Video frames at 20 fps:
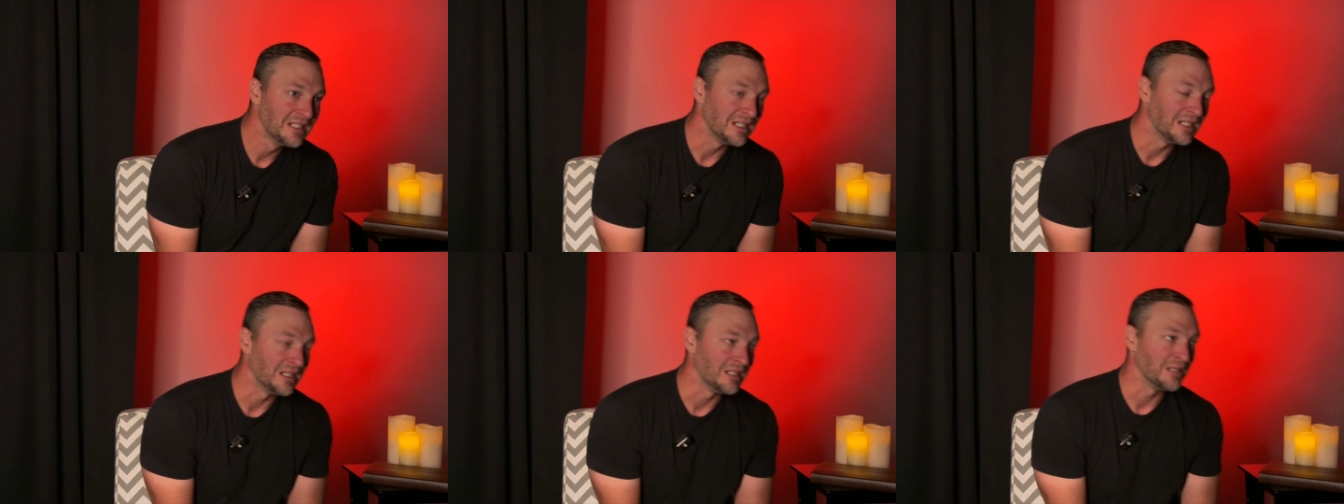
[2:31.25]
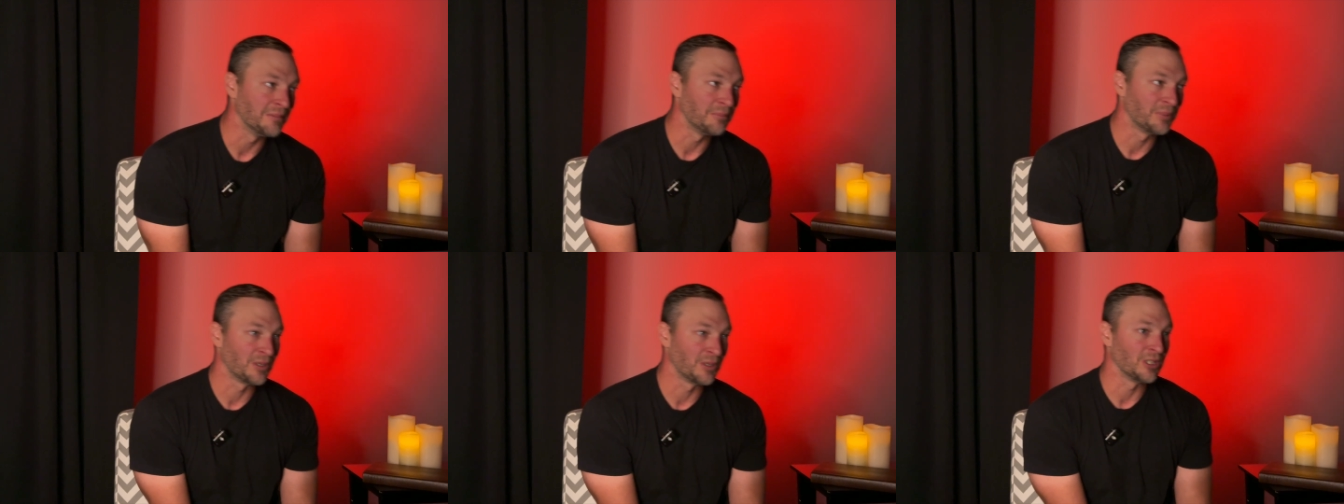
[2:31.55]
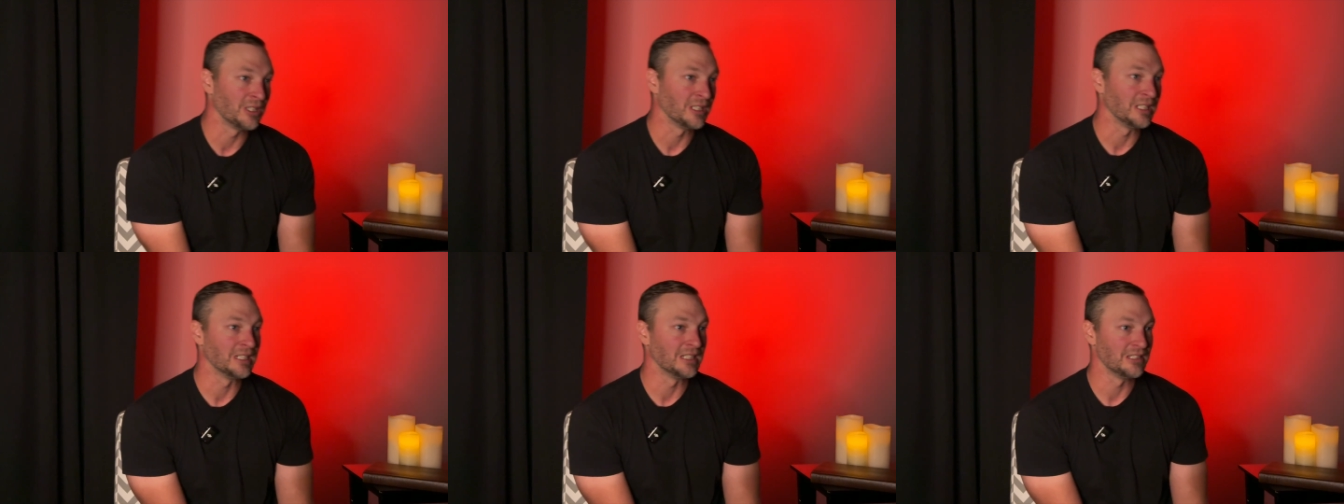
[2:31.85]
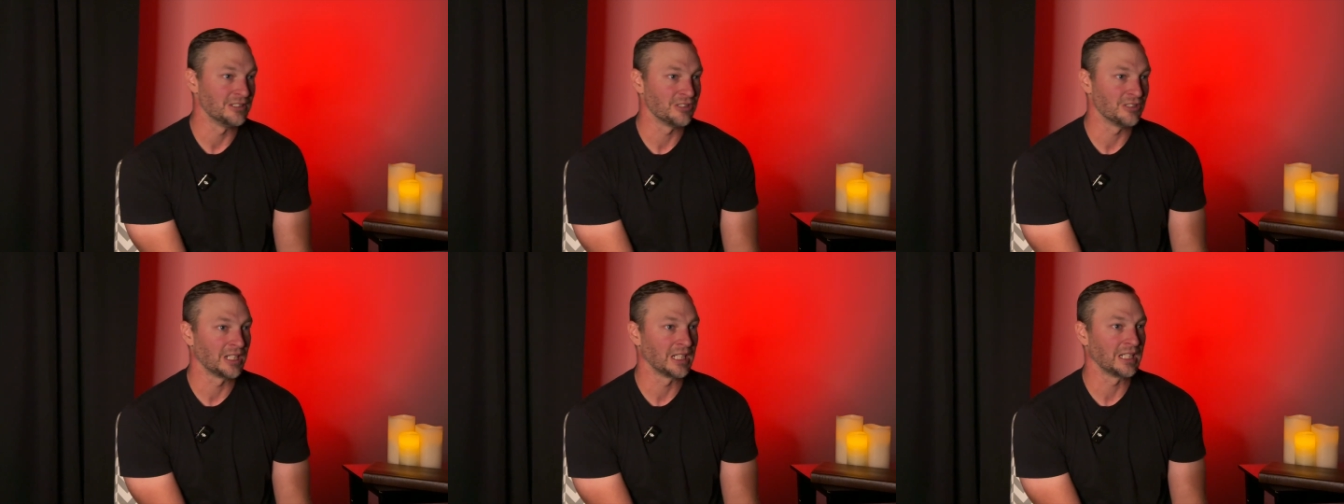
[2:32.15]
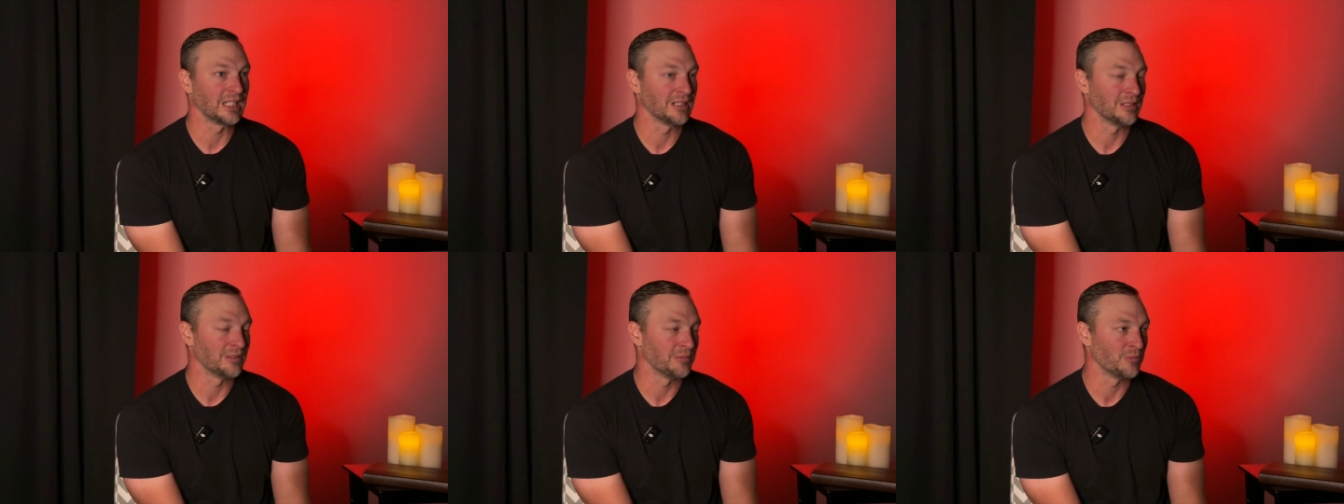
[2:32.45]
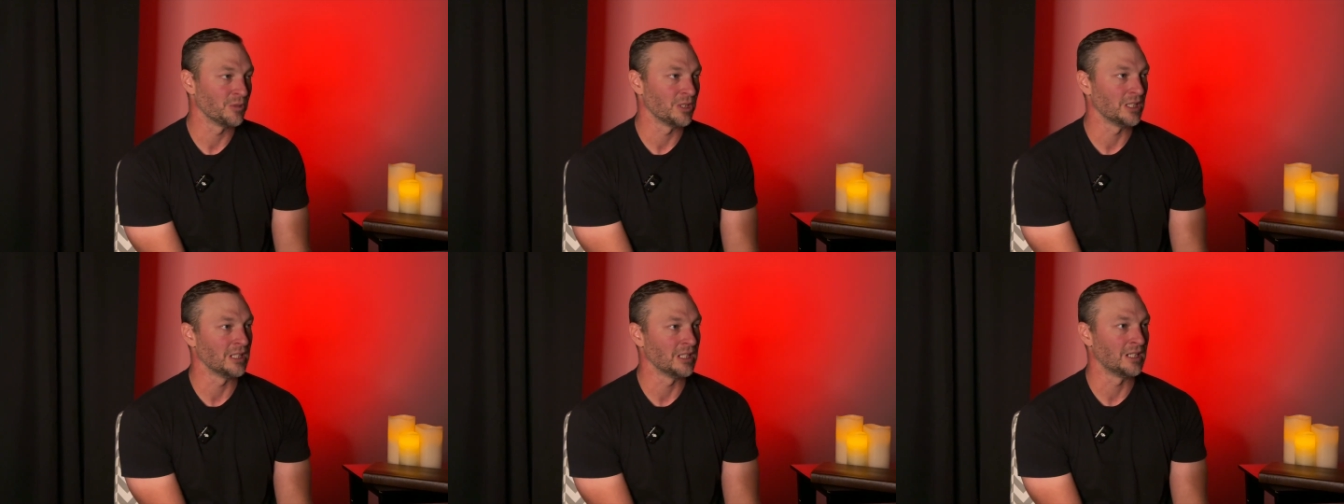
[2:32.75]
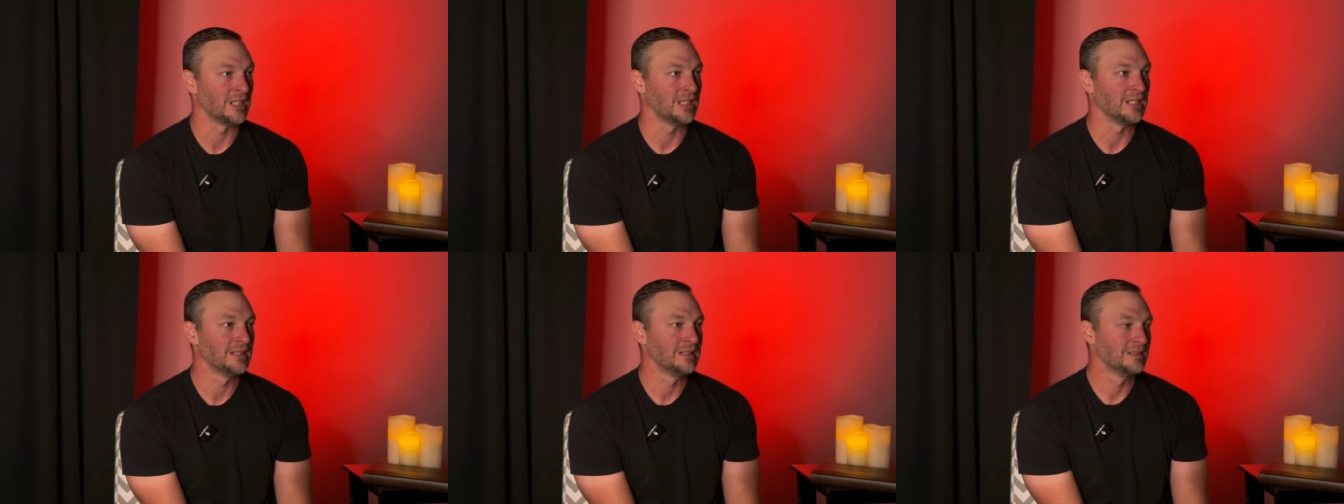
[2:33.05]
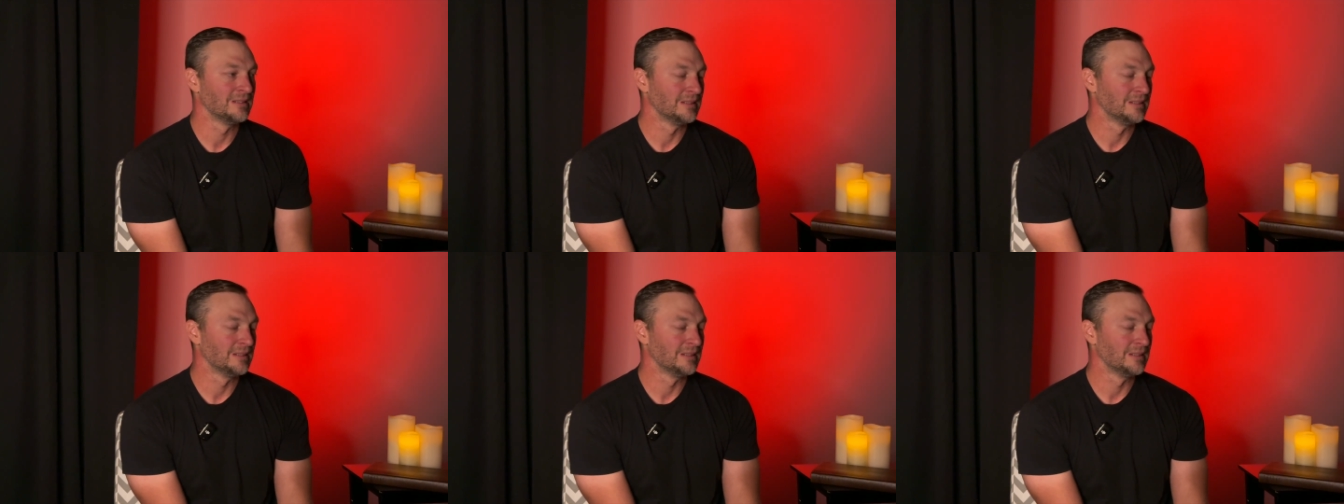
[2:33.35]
partying and drinking and whatnot.